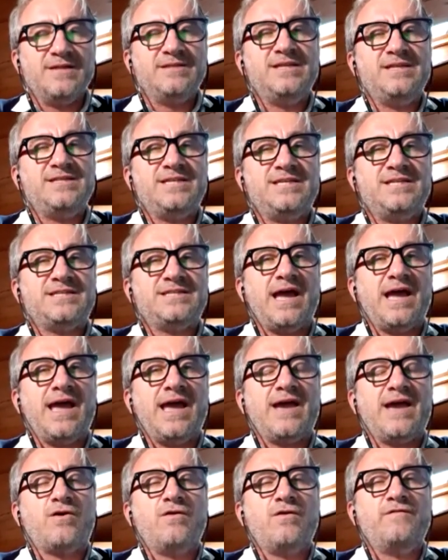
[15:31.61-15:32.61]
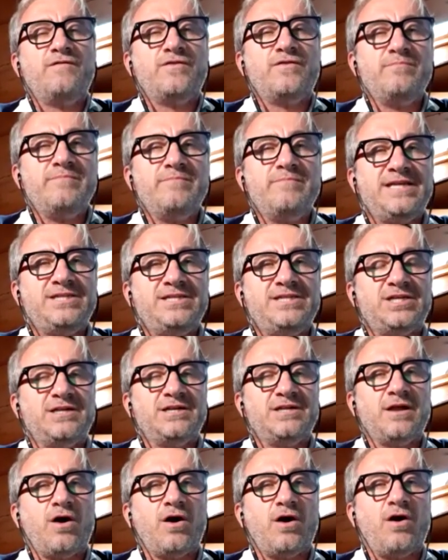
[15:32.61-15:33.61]
This is a
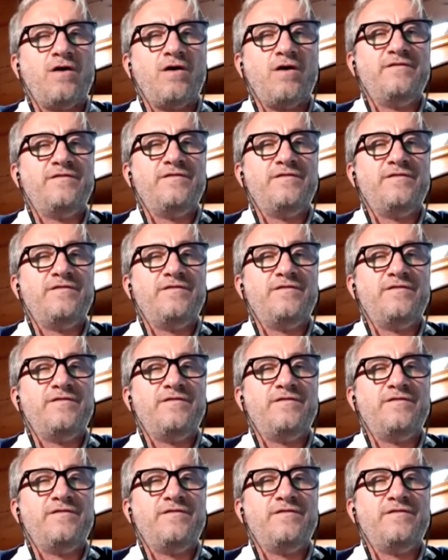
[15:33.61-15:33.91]
confirmation of